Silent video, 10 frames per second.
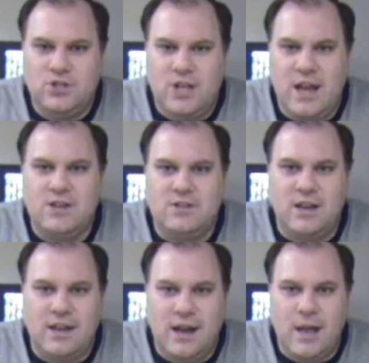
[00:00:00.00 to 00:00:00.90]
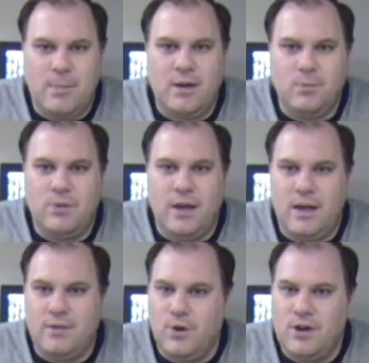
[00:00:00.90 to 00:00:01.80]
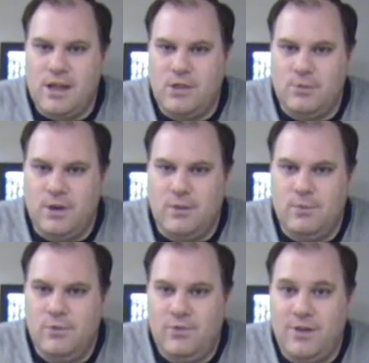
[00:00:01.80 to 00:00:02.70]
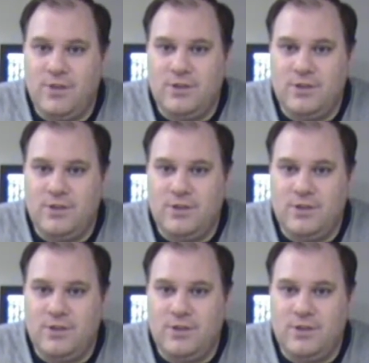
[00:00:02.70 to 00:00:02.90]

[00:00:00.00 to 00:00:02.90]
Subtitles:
Now, deep sea zones change the dynamic of play in